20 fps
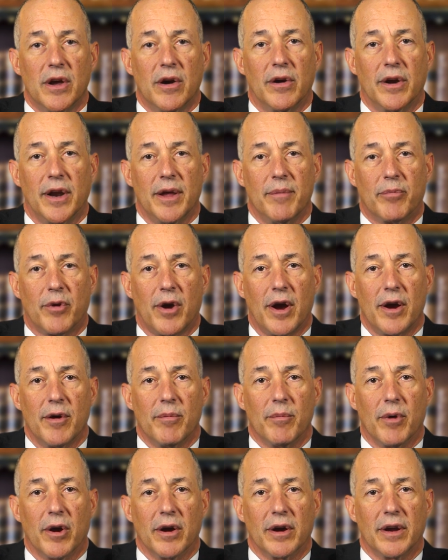on a
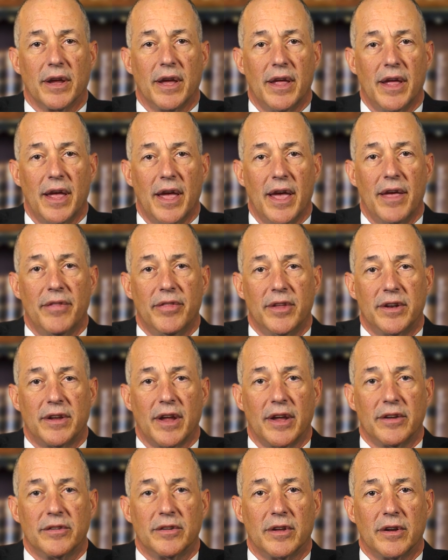prior mark and the
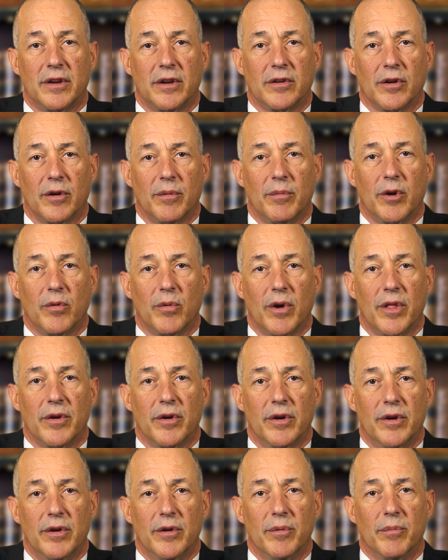test to determine
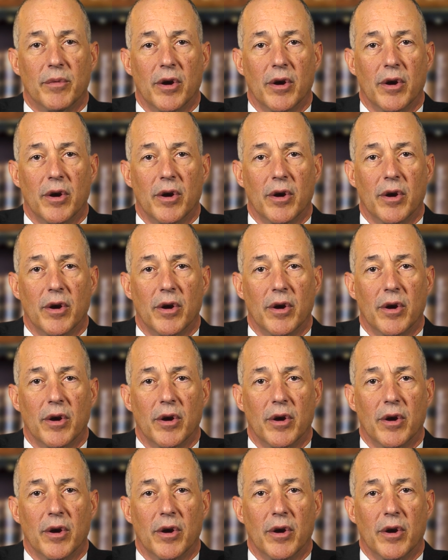whether a new